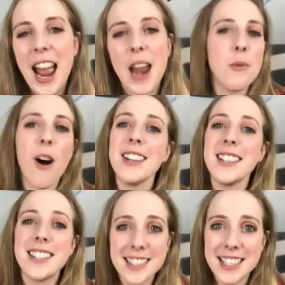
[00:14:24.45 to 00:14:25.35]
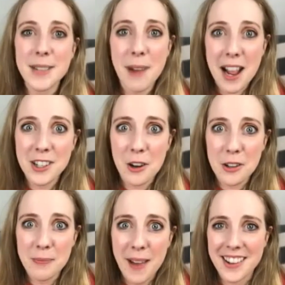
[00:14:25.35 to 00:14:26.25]
and wanted to see my
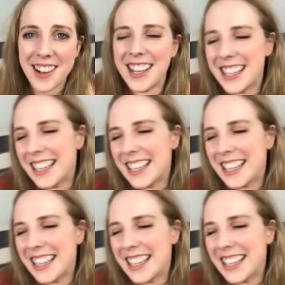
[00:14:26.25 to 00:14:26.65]
gold medal.